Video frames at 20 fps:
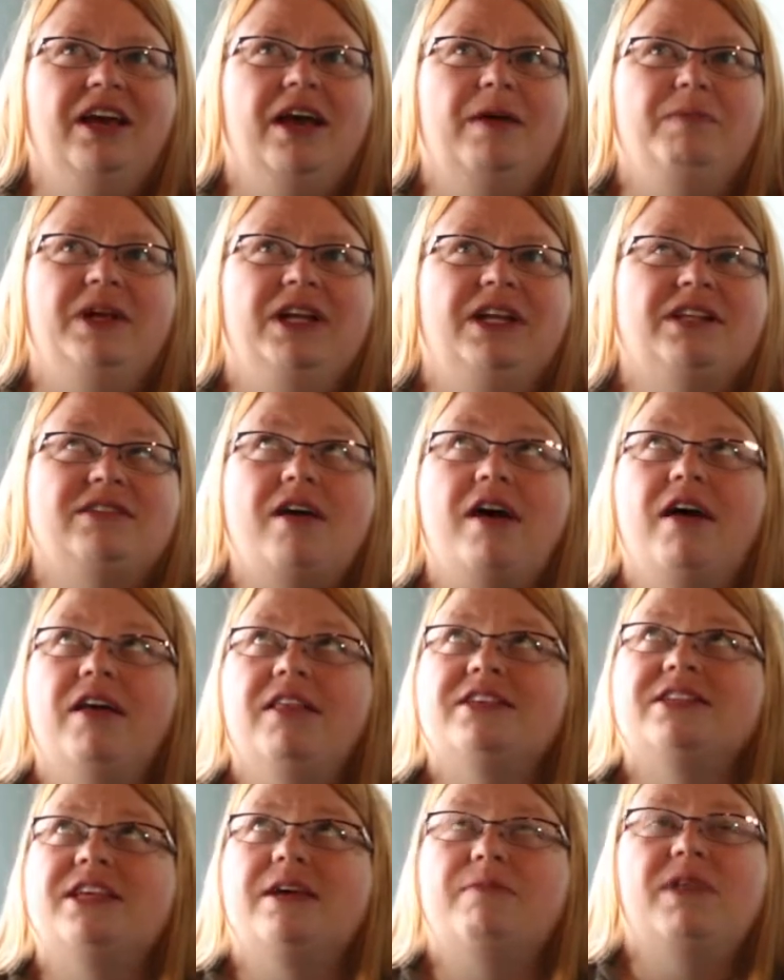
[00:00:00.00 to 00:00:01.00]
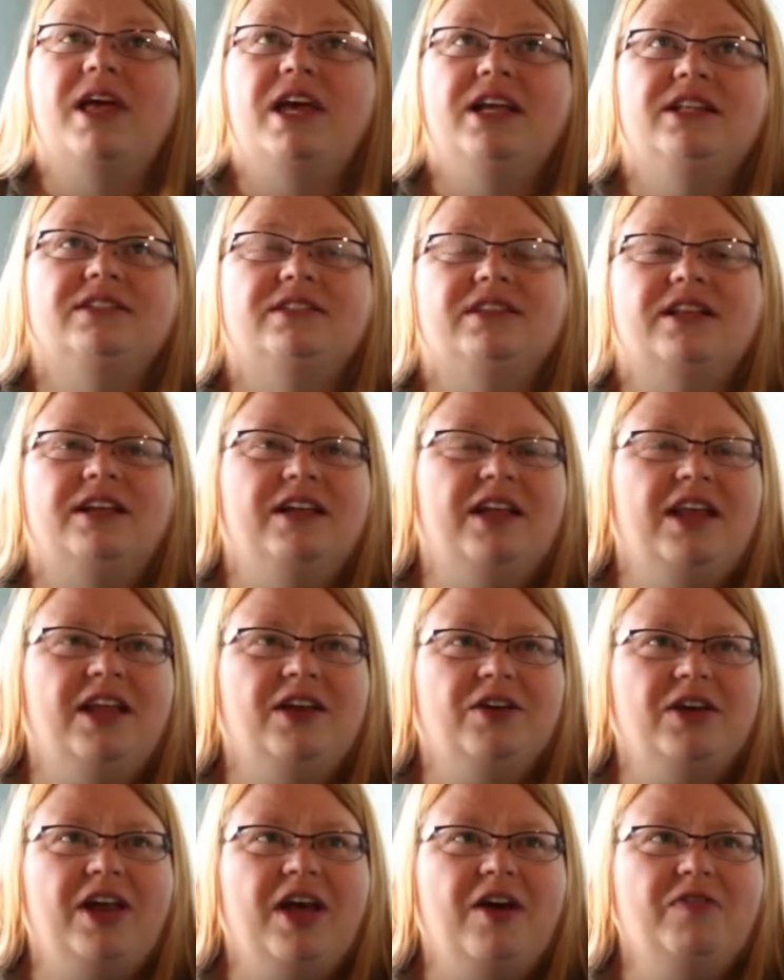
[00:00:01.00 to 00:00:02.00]
I mean, it's all the same lights that
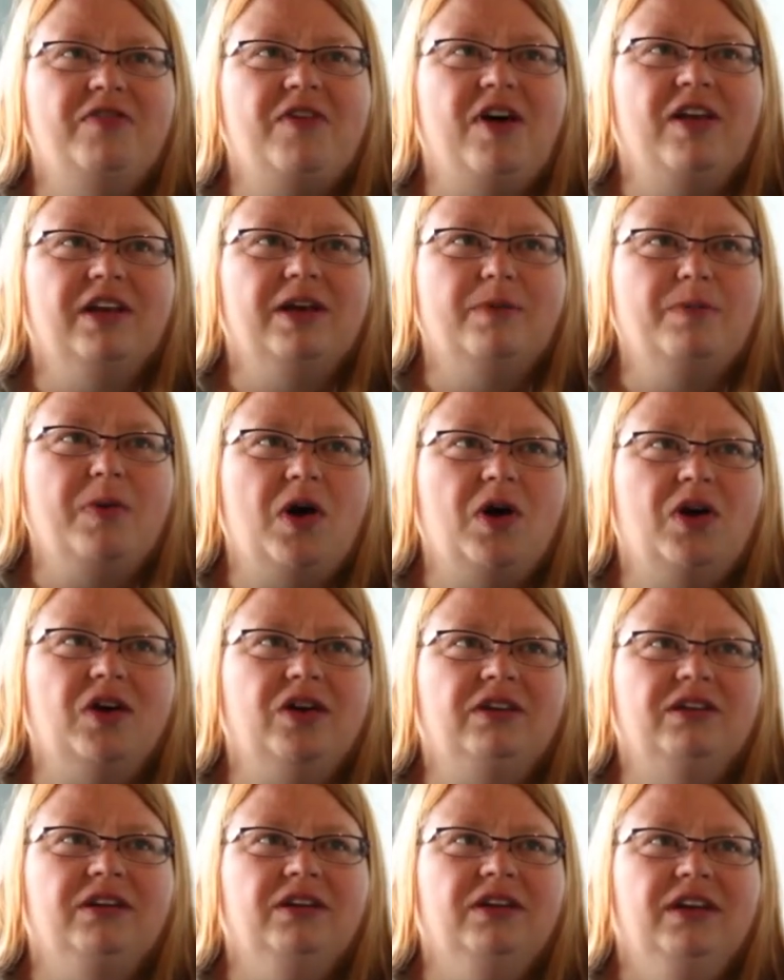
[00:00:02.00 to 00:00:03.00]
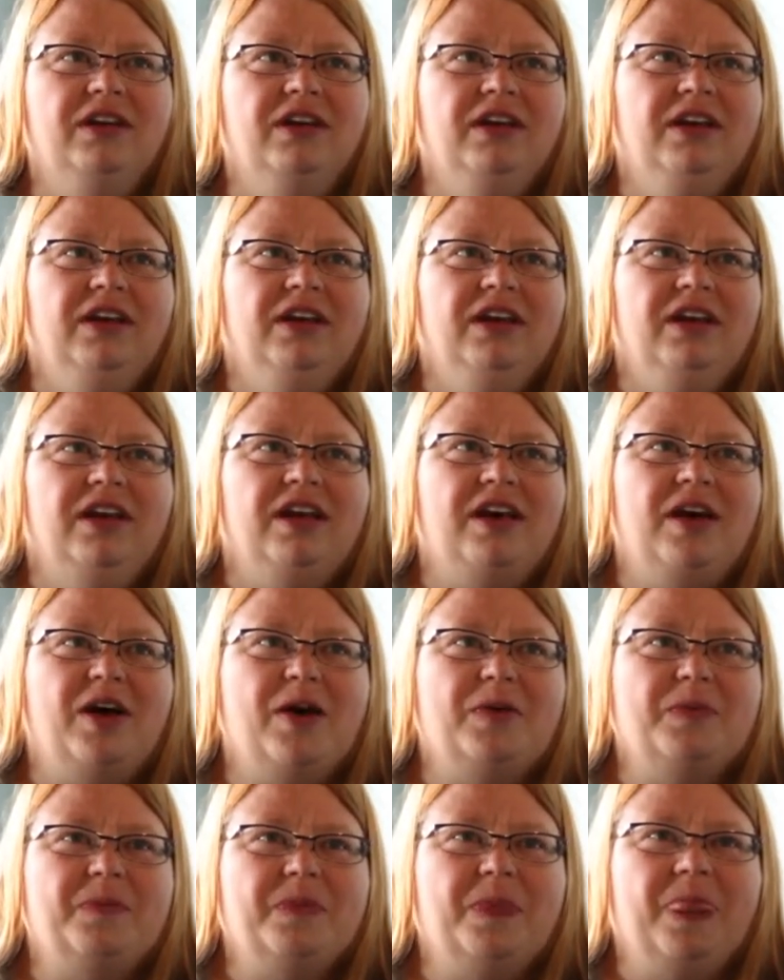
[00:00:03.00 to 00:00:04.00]
are now falling apart.
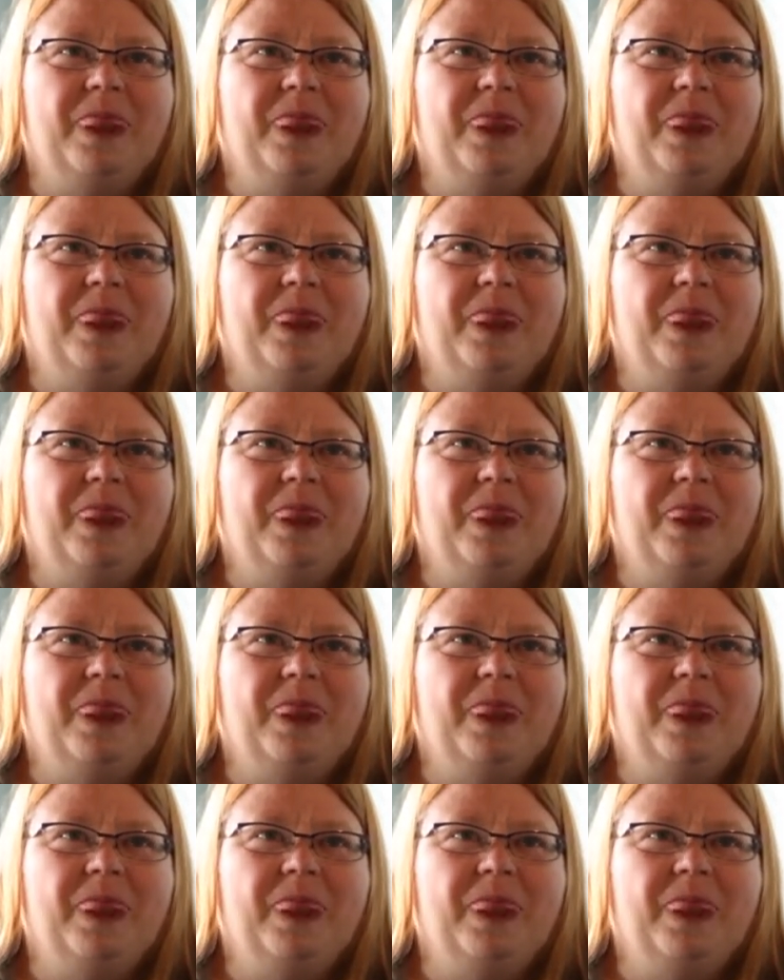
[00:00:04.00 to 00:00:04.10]
I